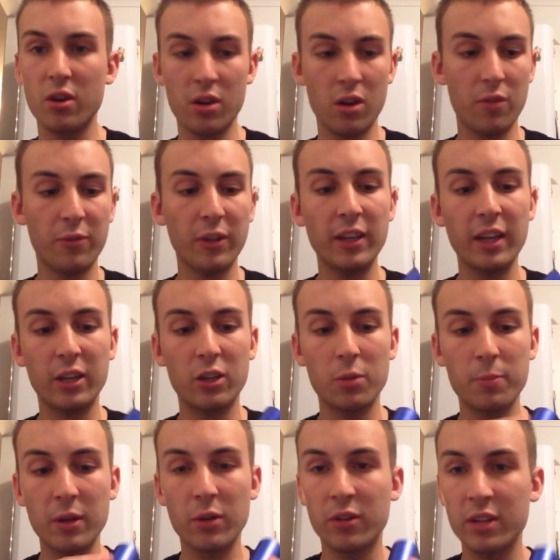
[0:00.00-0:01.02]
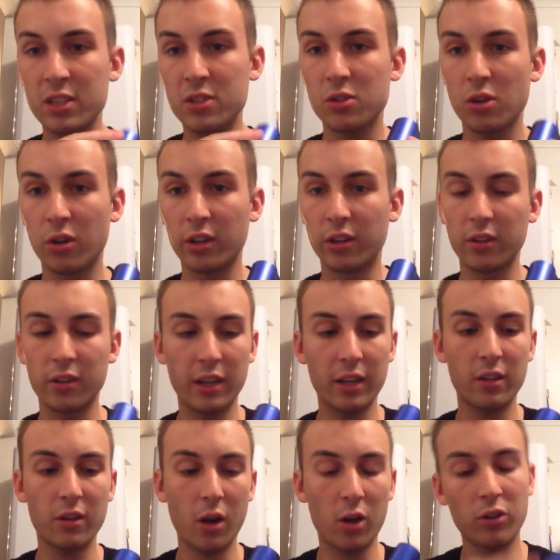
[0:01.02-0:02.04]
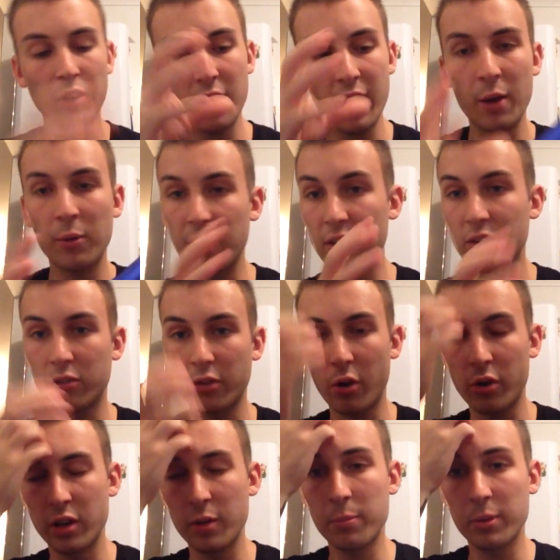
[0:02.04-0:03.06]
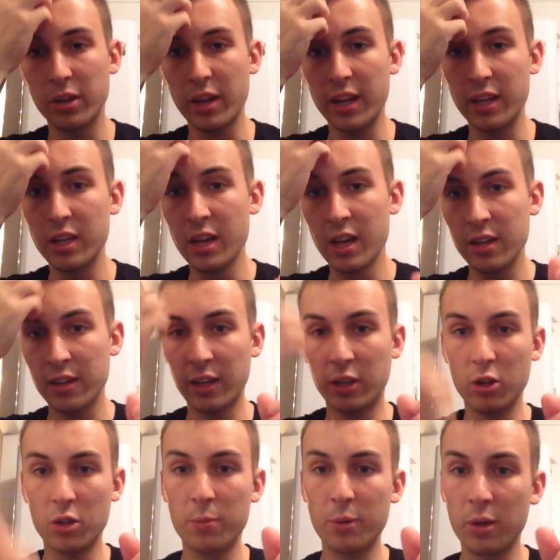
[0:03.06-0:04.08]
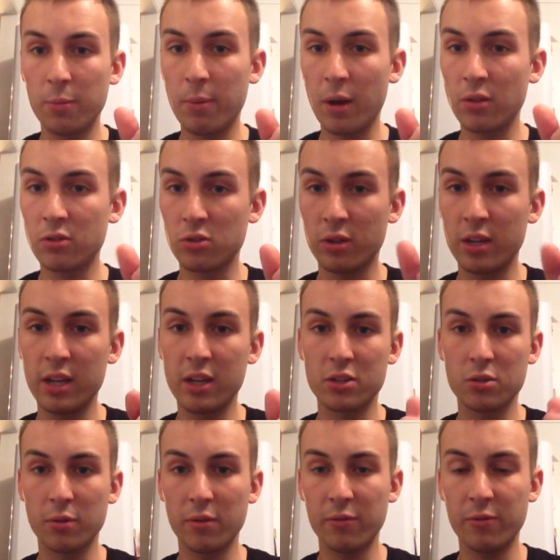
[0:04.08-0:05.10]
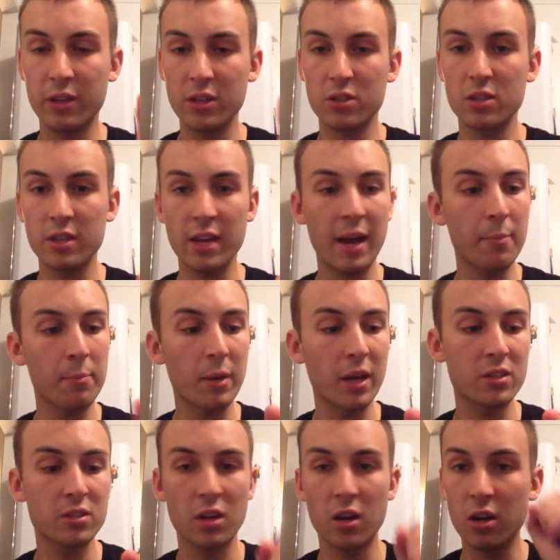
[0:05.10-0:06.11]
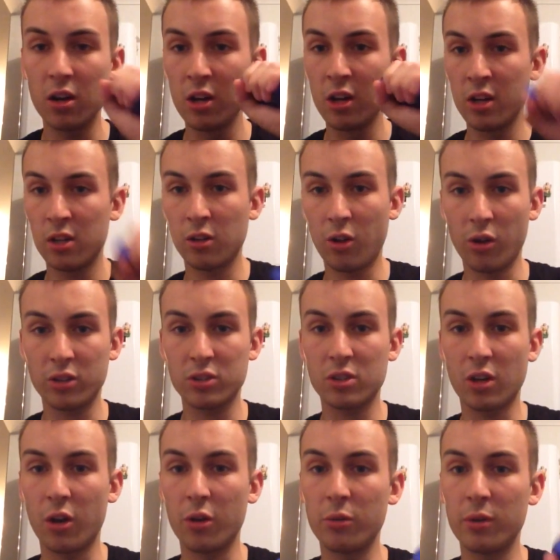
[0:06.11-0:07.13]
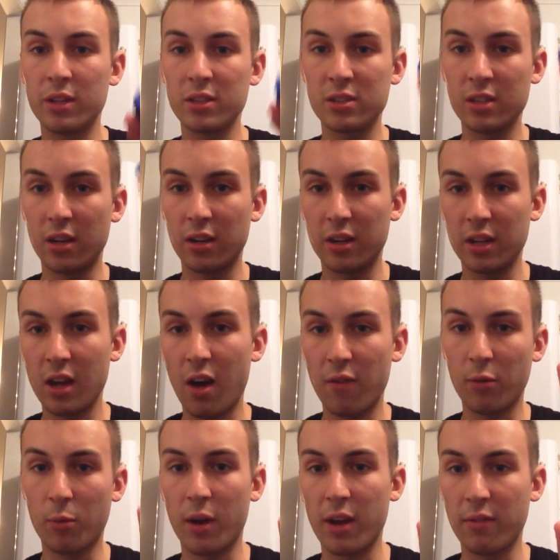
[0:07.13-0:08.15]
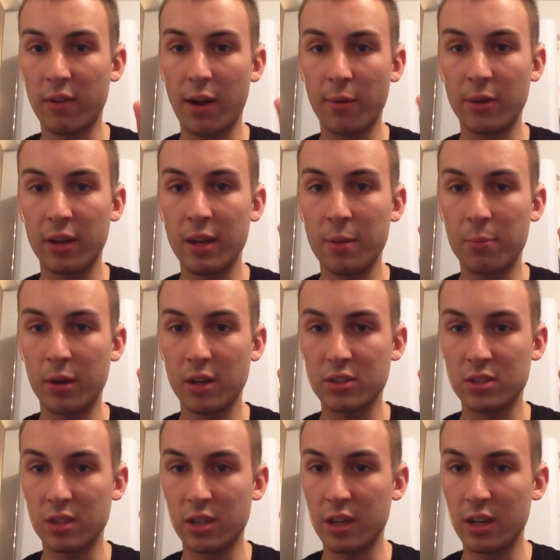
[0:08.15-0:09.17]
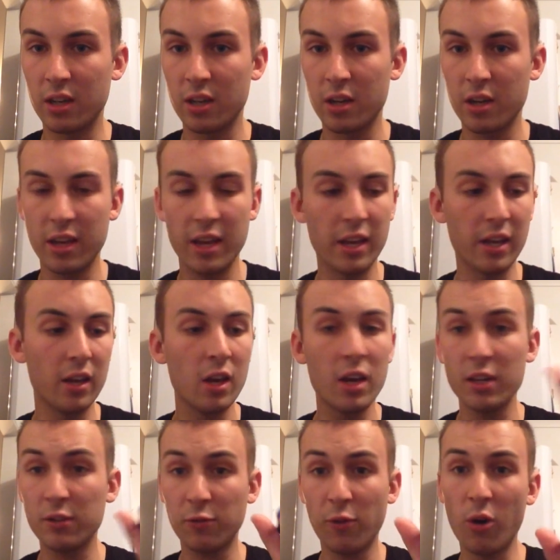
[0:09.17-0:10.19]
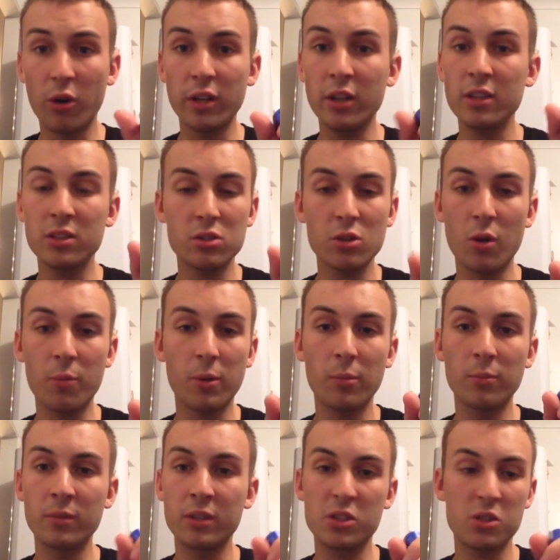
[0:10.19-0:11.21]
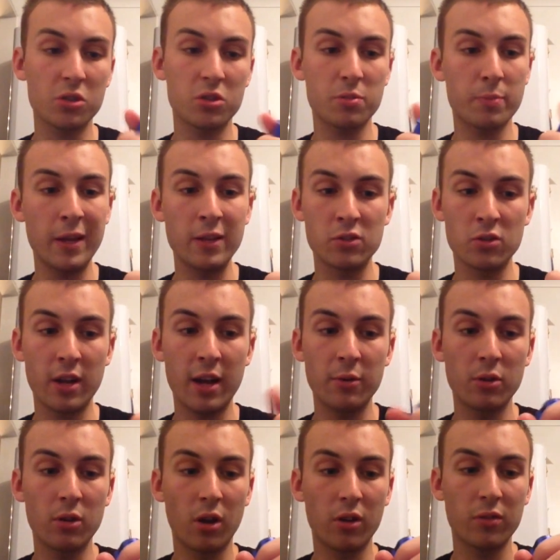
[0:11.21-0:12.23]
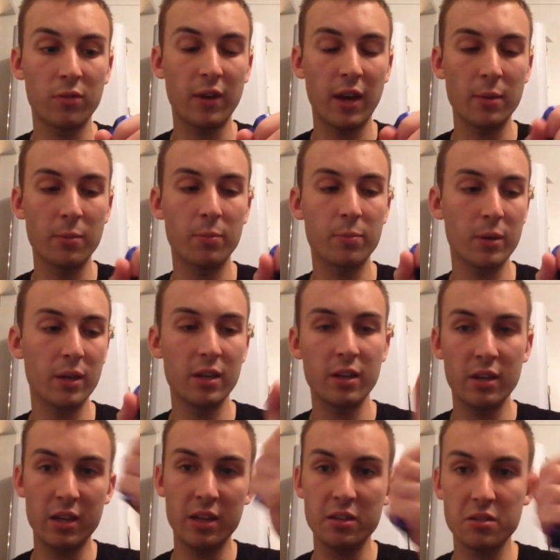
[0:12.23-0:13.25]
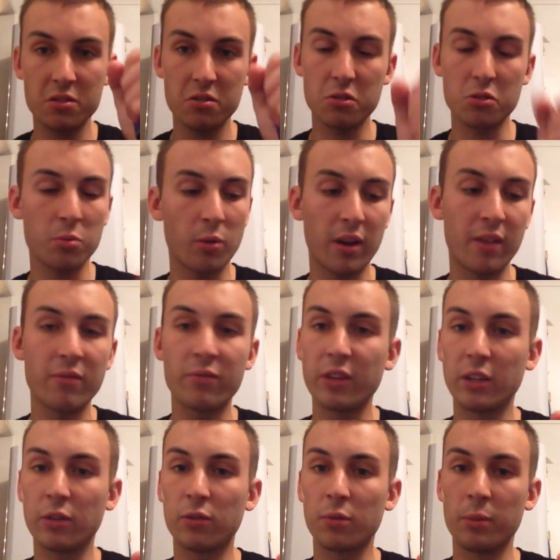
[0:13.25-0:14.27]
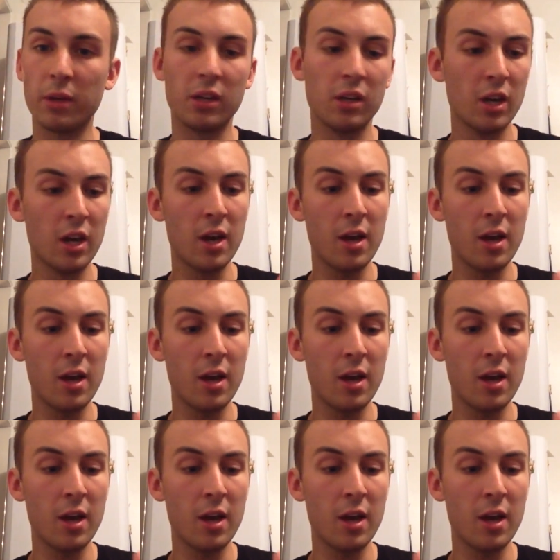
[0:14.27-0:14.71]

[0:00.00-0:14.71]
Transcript: I think they could have been on this side. I don't know how they designed it, but they could have put the buttons on here so it fits in your hand better, like so, instead of the other way around and then pressing it here. It's fine, it's not a problem, it just depends on how you like to vape. It's just one of them things for me.